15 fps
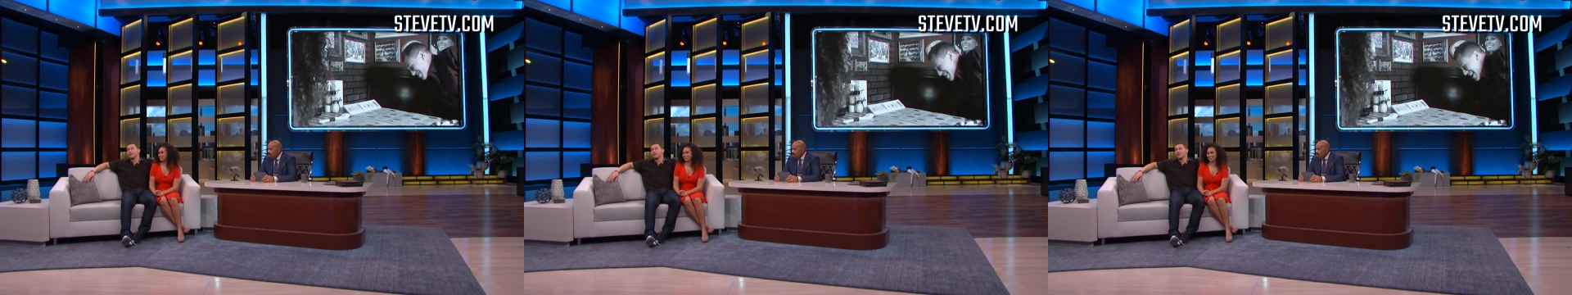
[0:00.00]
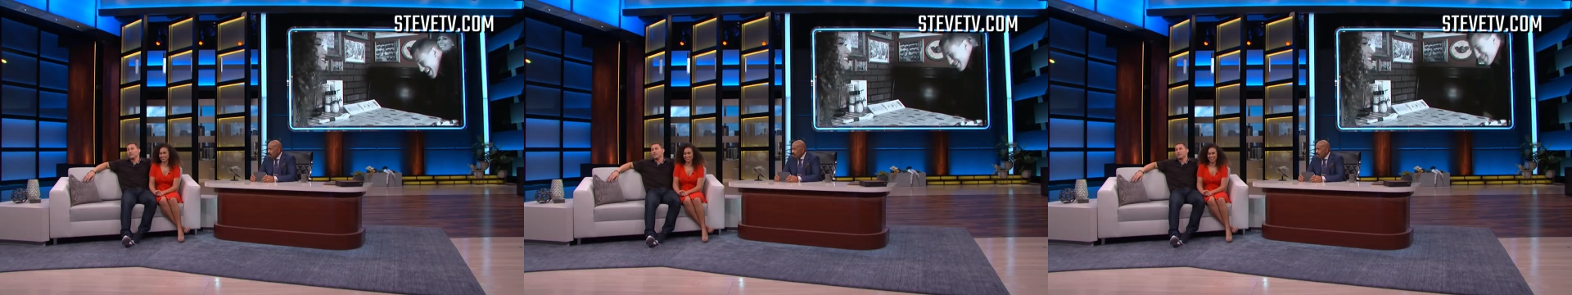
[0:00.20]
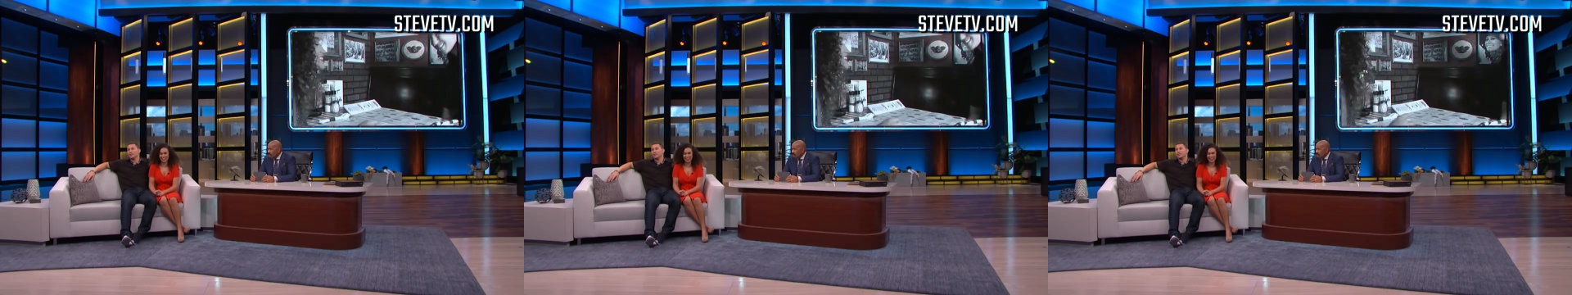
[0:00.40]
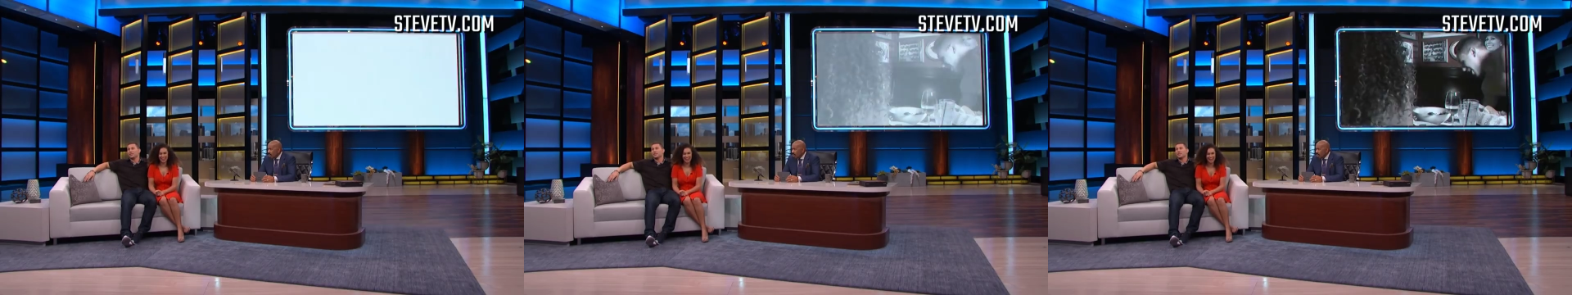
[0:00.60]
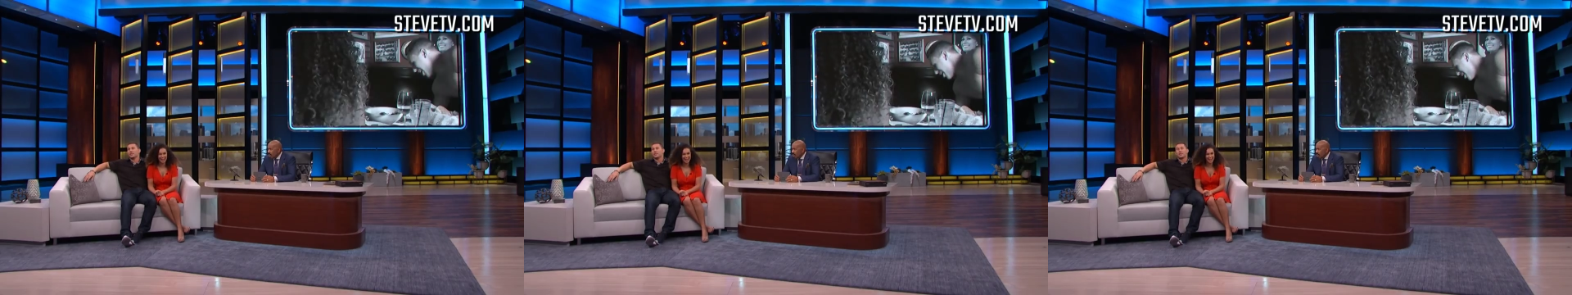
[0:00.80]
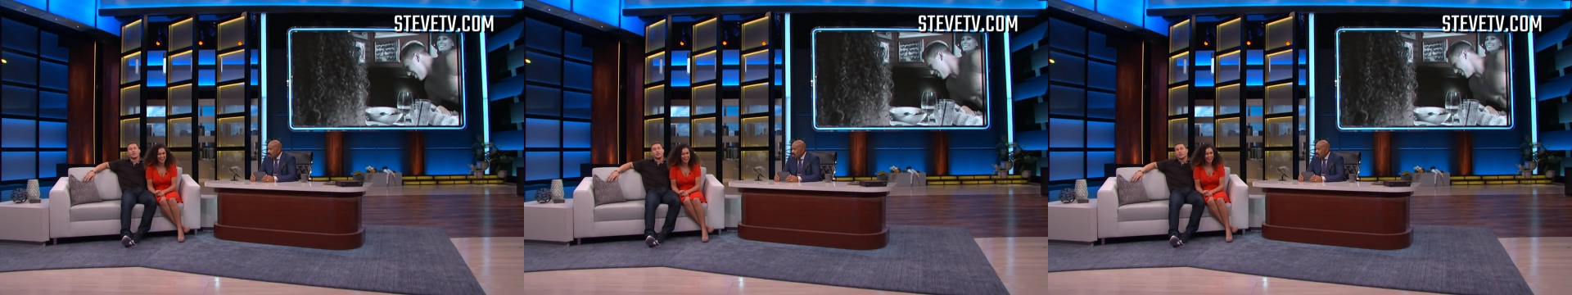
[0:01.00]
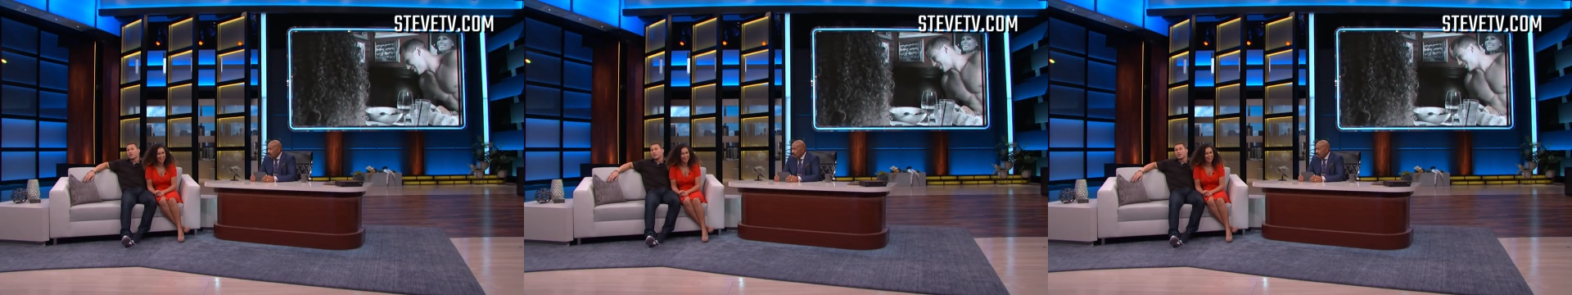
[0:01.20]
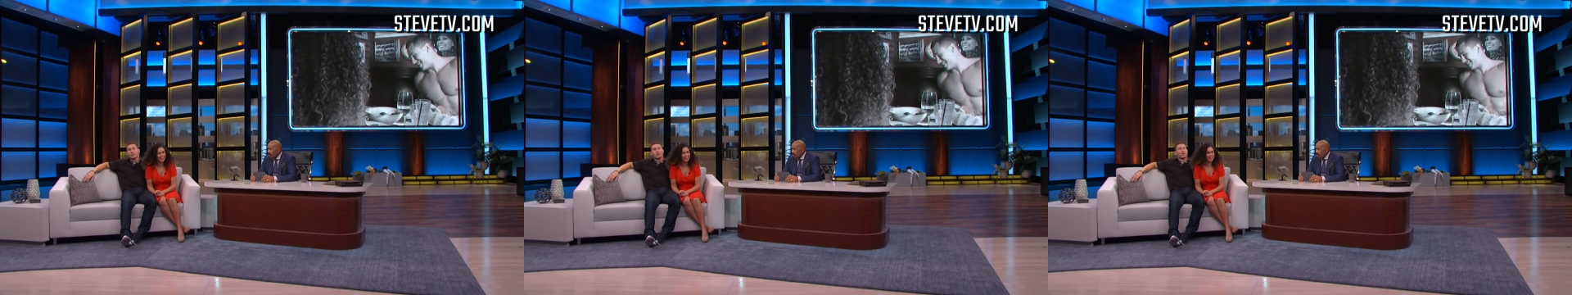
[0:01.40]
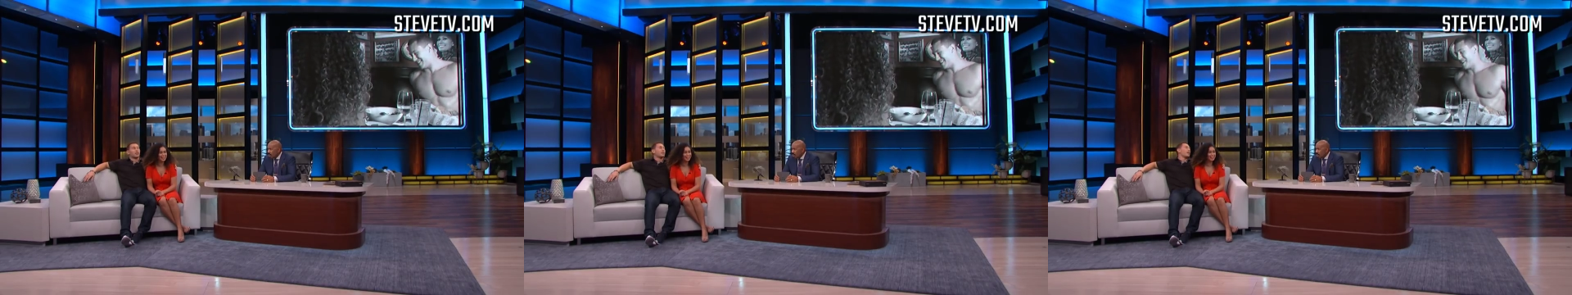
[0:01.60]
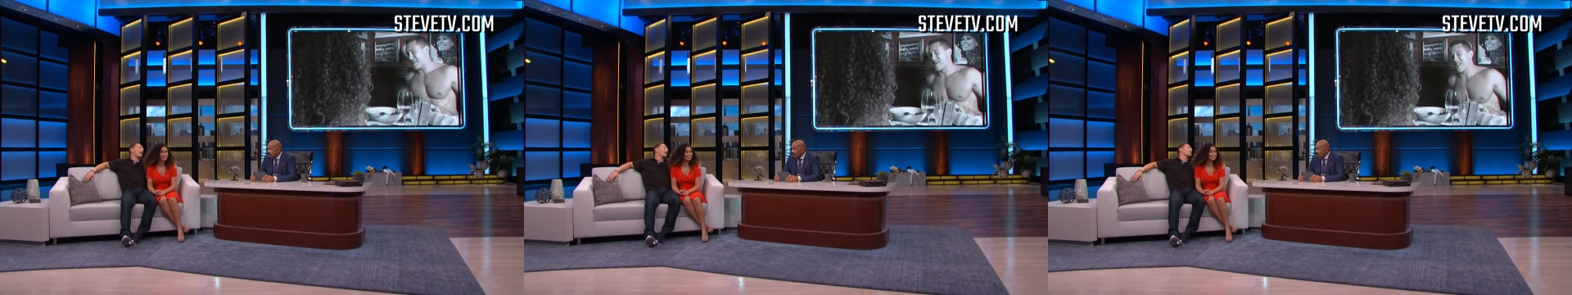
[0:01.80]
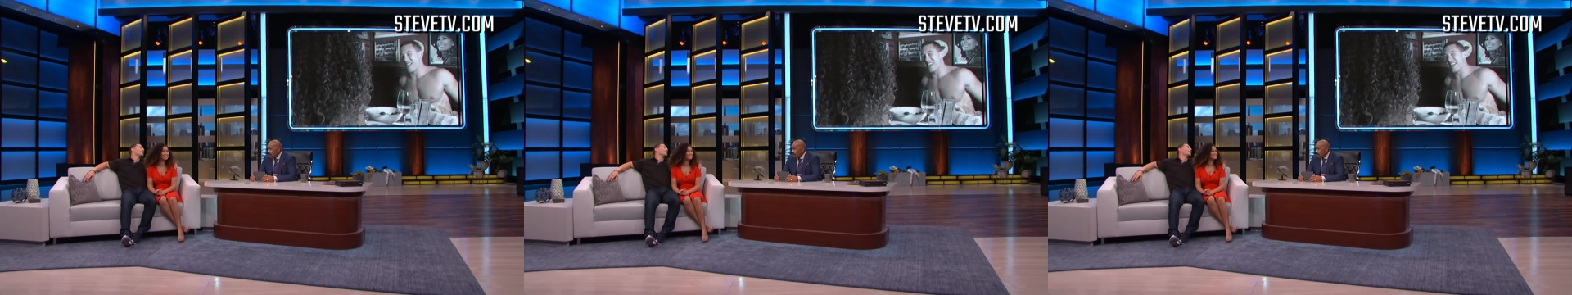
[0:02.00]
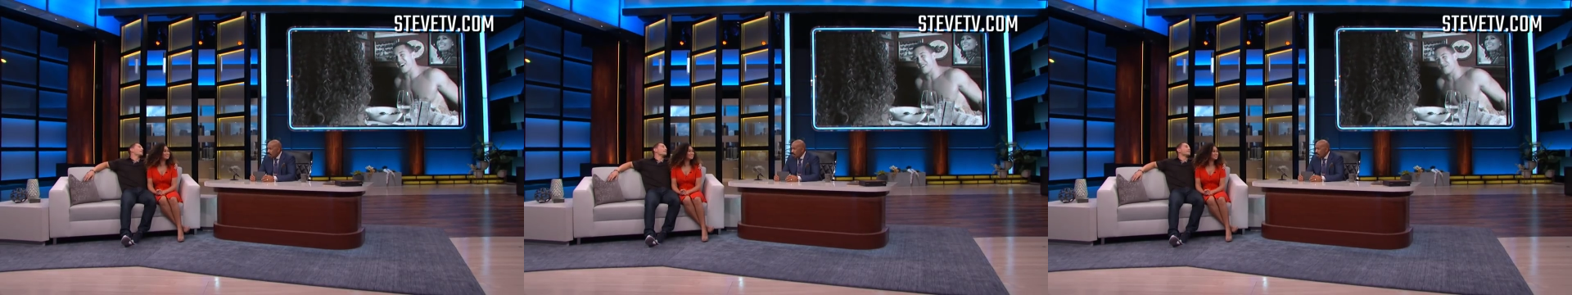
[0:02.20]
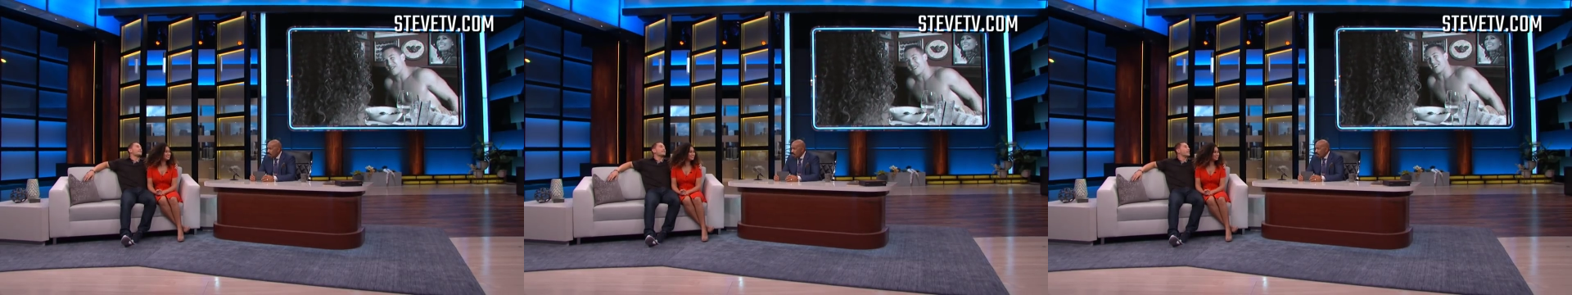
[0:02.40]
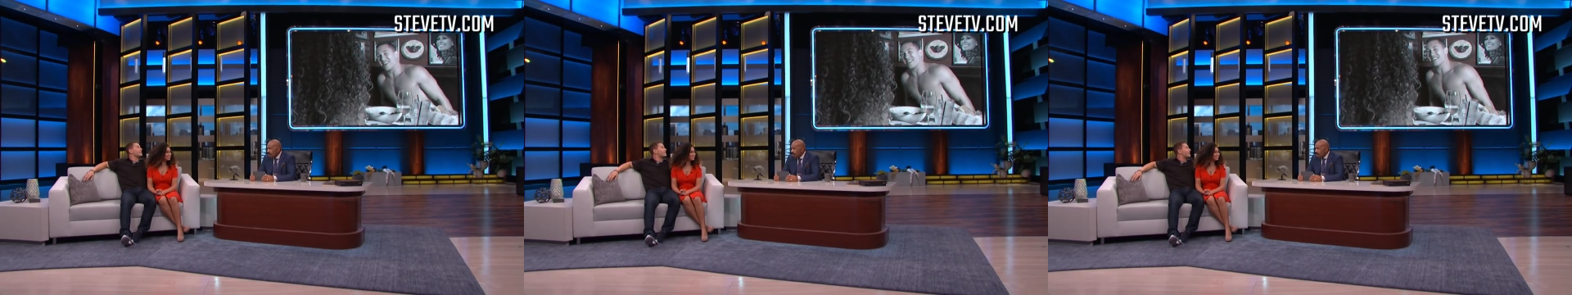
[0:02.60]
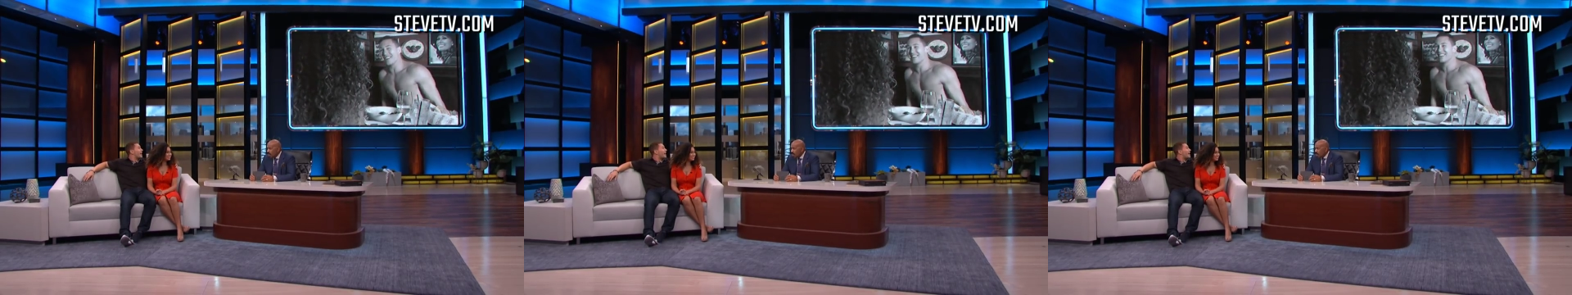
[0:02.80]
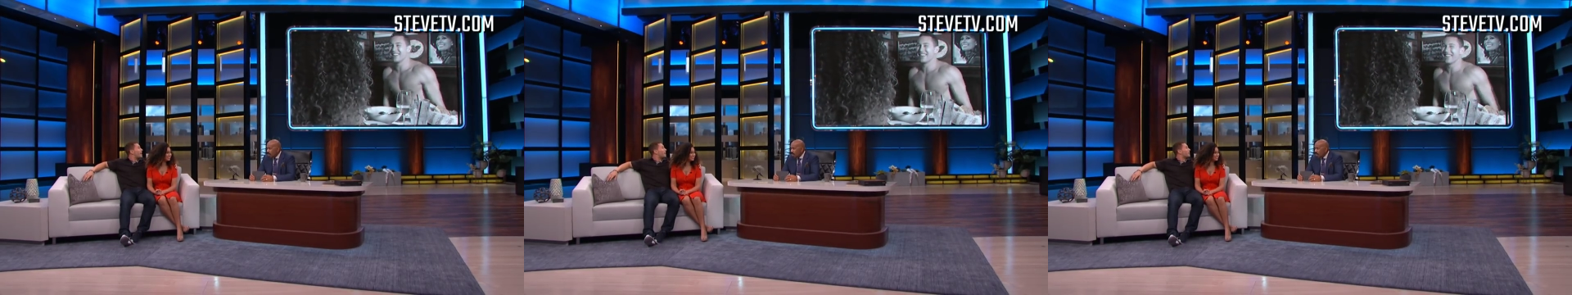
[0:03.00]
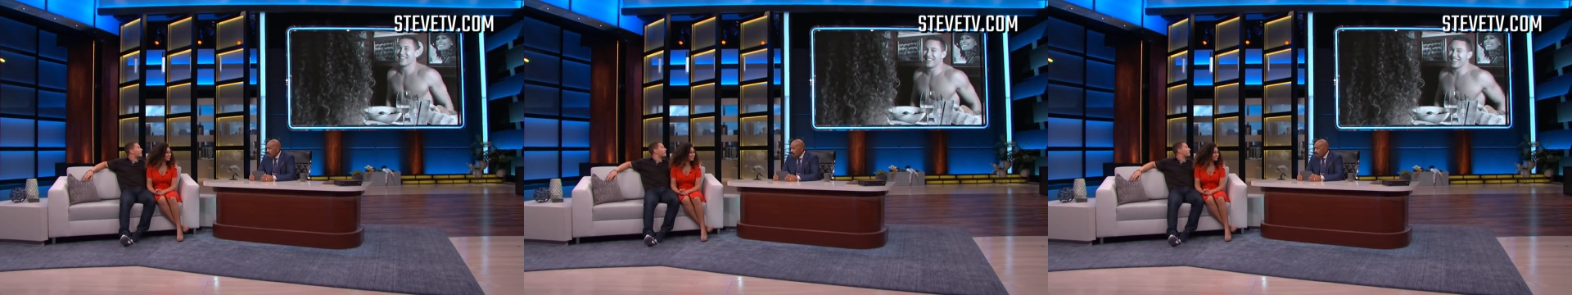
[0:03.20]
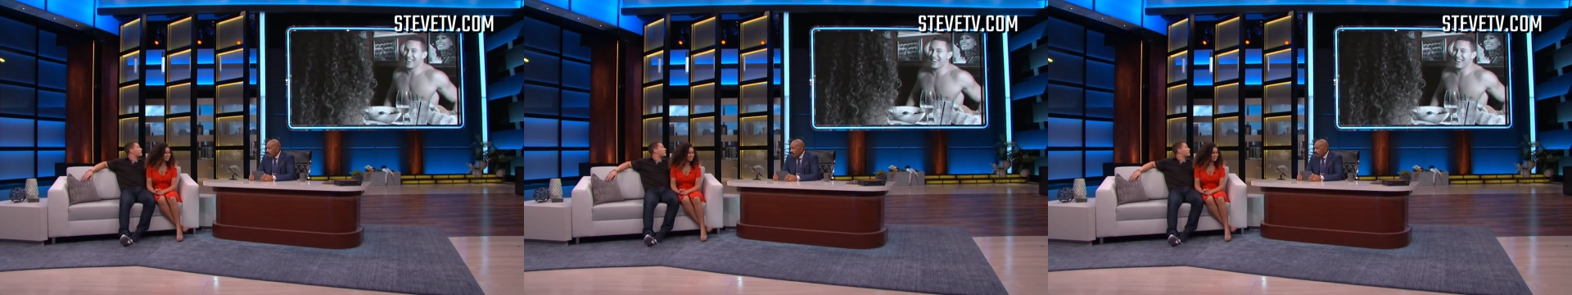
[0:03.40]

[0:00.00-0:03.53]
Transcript: No face is visible, so there are no lips to read.